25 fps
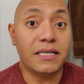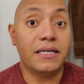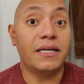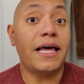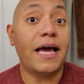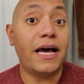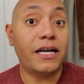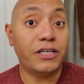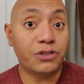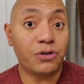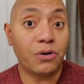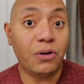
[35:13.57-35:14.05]

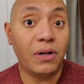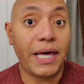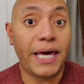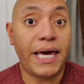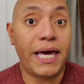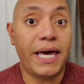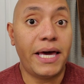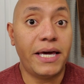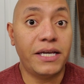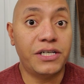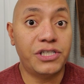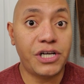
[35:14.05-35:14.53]
natural
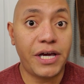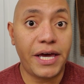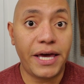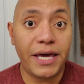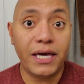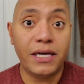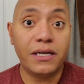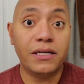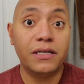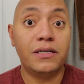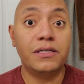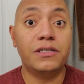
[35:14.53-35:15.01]

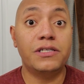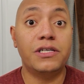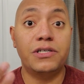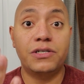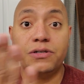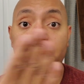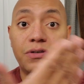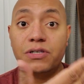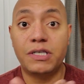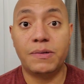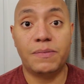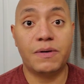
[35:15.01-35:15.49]
AHA to
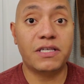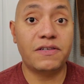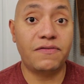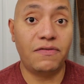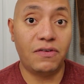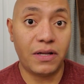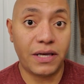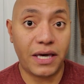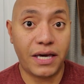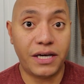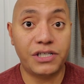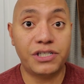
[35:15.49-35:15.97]
do some
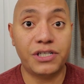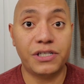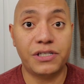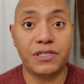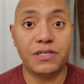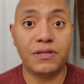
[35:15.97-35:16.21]
exfoliation.